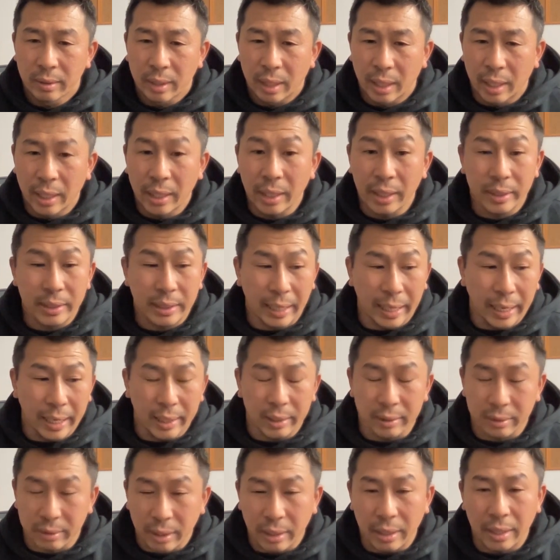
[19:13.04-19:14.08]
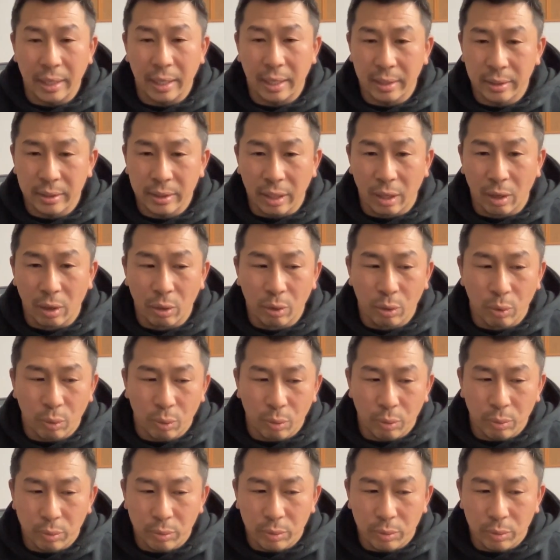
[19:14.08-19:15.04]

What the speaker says: Yeah. So